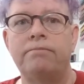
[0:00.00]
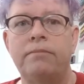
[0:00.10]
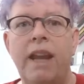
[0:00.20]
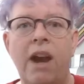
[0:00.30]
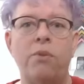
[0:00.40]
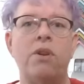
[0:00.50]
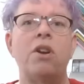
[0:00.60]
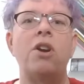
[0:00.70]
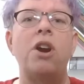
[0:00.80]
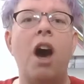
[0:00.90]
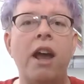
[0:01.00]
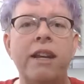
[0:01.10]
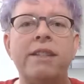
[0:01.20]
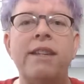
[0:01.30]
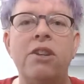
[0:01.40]
Now we're not
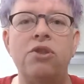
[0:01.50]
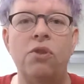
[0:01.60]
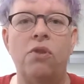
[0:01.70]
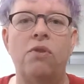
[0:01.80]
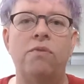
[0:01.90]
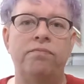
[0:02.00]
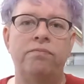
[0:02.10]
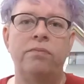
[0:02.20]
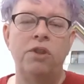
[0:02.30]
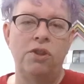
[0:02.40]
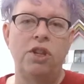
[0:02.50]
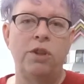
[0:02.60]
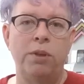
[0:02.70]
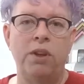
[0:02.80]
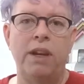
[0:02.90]
essential to the
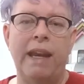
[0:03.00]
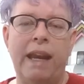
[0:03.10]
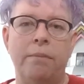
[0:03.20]
community.